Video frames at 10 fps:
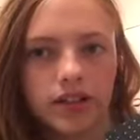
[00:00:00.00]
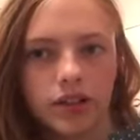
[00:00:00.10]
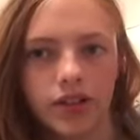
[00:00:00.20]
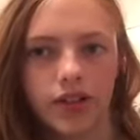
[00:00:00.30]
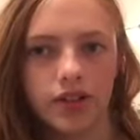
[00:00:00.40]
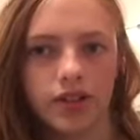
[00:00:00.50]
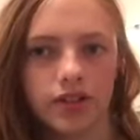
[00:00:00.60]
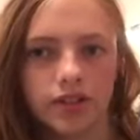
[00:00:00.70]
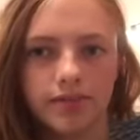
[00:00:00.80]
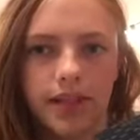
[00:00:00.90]
so you'll
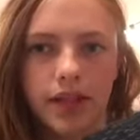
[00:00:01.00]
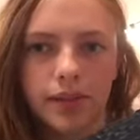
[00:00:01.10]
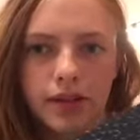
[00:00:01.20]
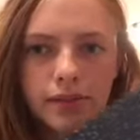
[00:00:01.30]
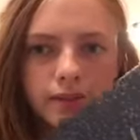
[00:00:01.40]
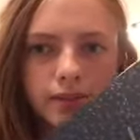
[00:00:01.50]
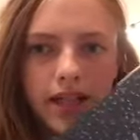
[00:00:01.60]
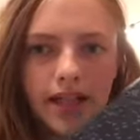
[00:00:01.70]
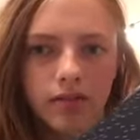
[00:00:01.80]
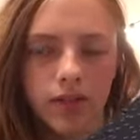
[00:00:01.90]
be able to
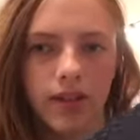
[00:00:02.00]
plan